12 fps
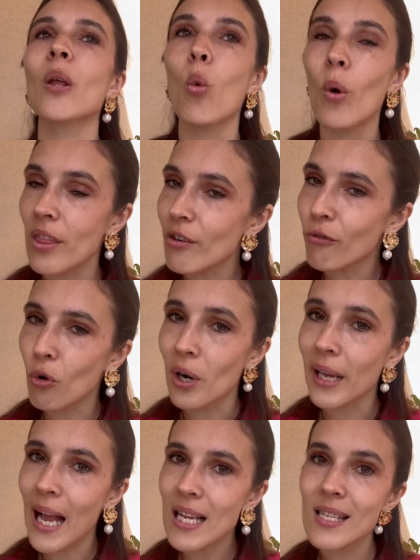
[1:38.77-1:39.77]
weather
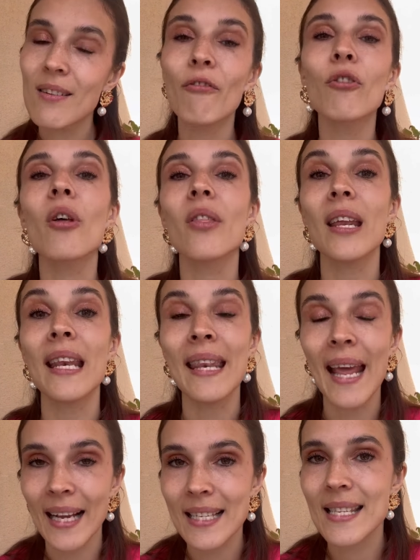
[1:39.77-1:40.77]
forecast for the
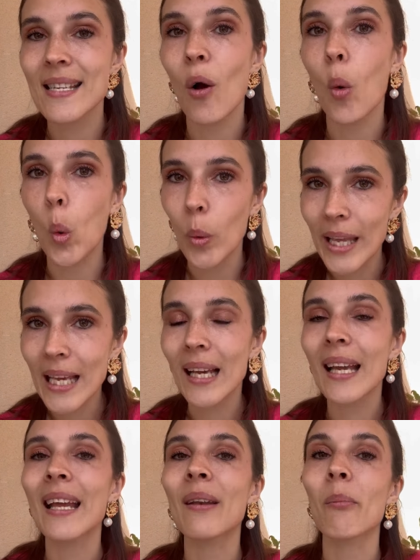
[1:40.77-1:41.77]
next week
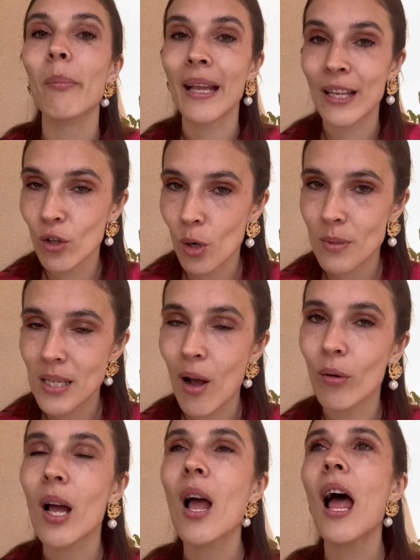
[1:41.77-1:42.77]
in Benidorm town.